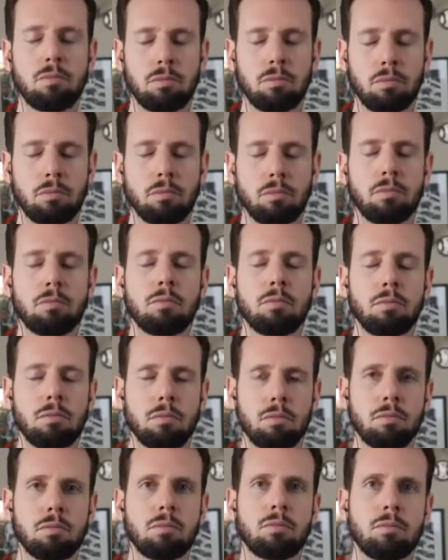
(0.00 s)

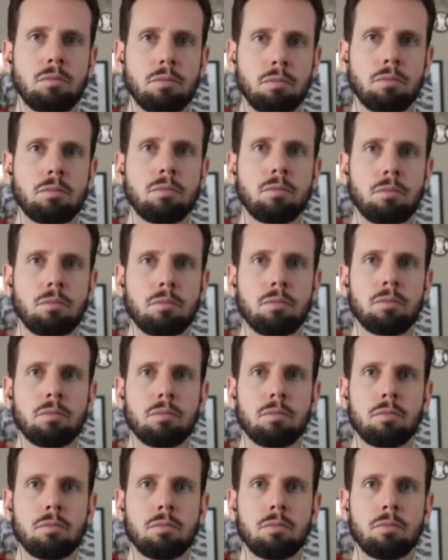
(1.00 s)

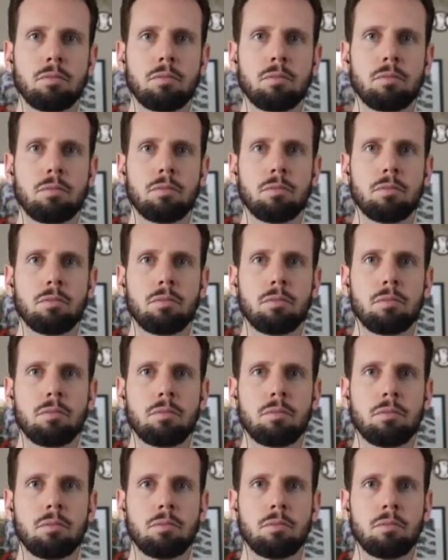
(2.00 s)

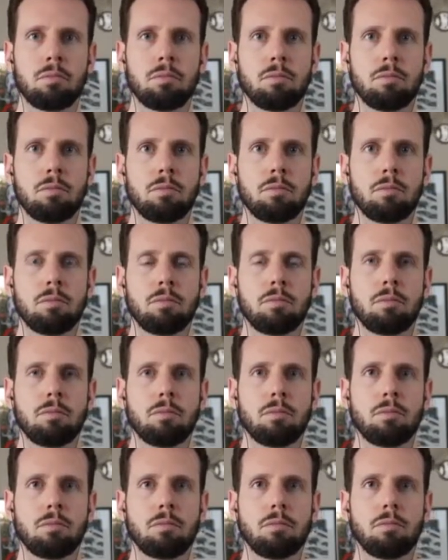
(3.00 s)

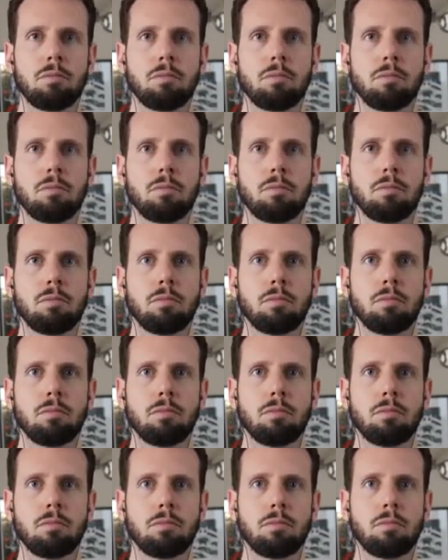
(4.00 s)

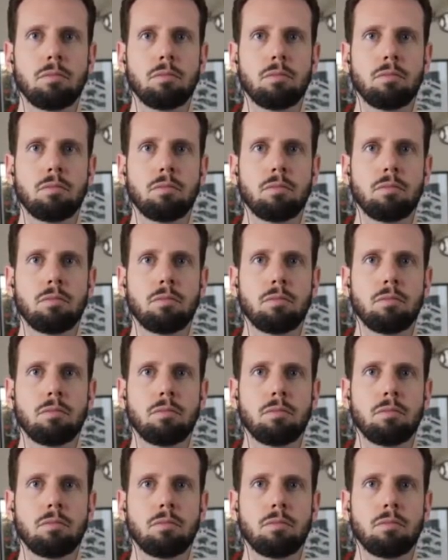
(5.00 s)
[no speech]